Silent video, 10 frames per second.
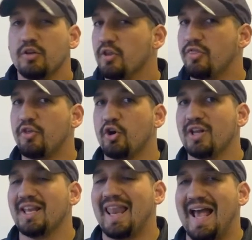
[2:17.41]
The third
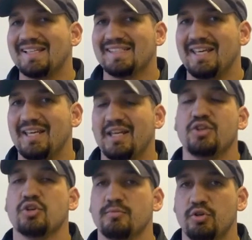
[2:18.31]
and last thing
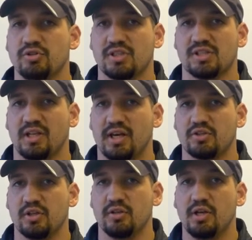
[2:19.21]
is your music
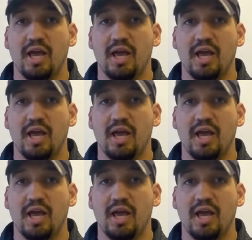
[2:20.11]
selection.